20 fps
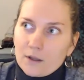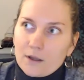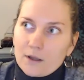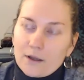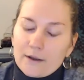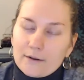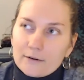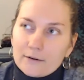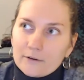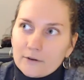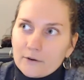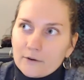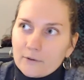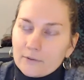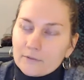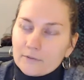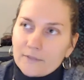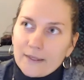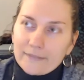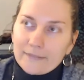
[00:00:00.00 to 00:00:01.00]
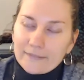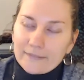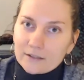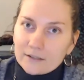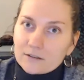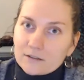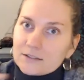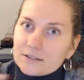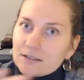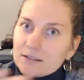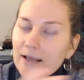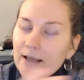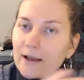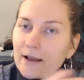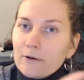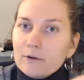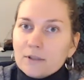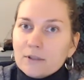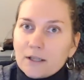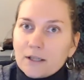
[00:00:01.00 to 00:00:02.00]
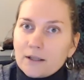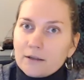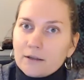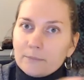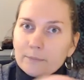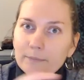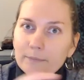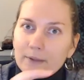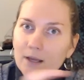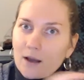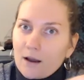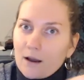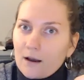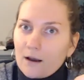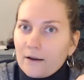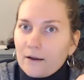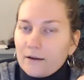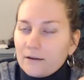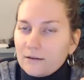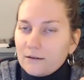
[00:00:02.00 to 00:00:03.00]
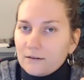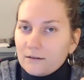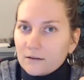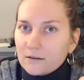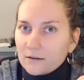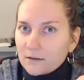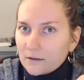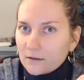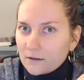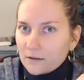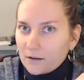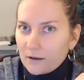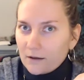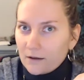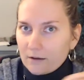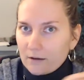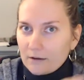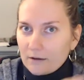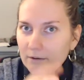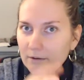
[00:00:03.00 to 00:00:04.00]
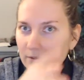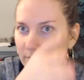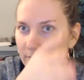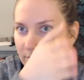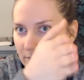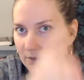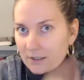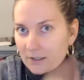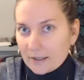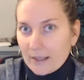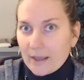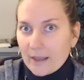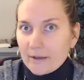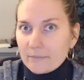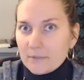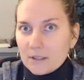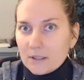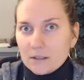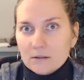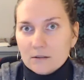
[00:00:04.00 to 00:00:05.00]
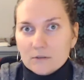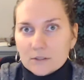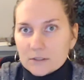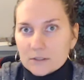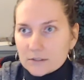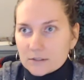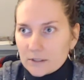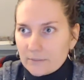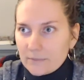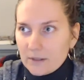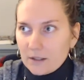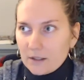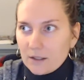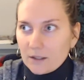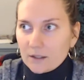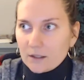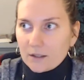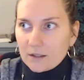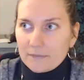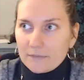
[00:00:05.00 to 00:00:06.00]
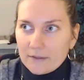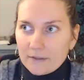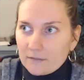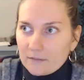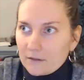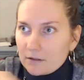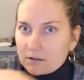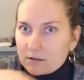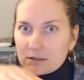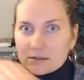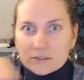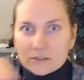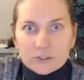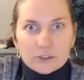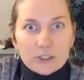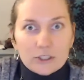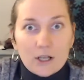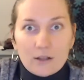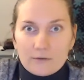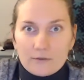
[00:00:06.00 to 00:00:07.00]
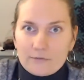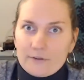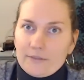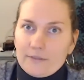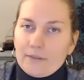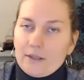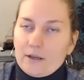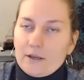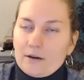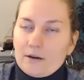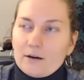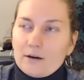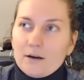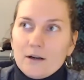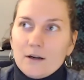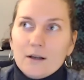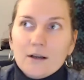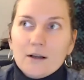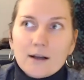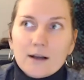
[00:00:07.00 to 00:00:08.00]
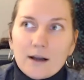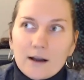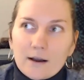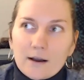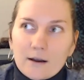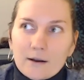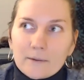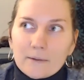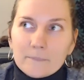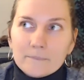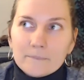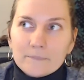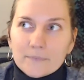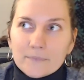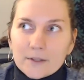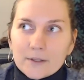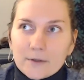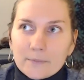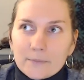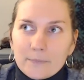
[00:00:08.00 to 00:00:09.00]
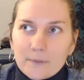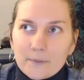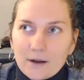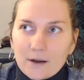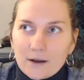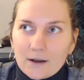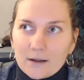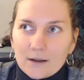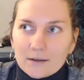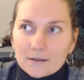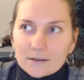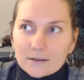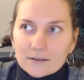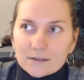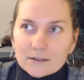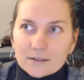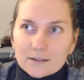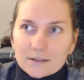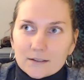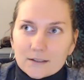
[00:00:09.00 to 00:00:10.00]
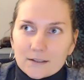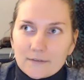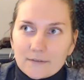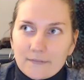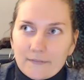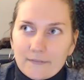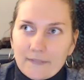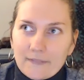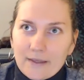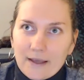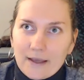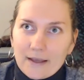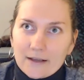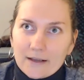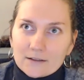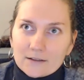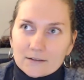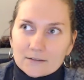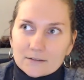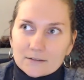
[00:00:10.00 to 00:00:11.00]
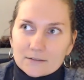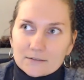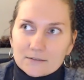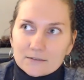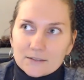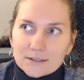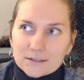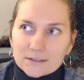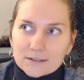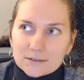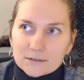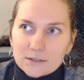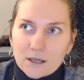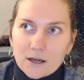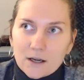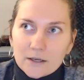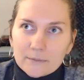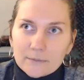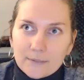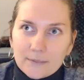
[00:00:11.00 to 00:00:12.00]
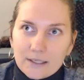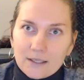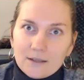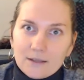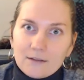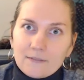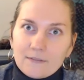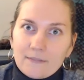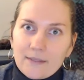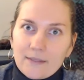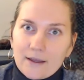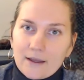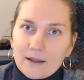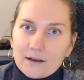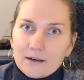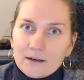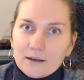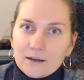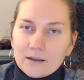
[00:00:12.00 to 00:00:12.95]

I don't know, that there is an outlet behind a cabinet or something, and then there is a shelf in there. But that does not mean that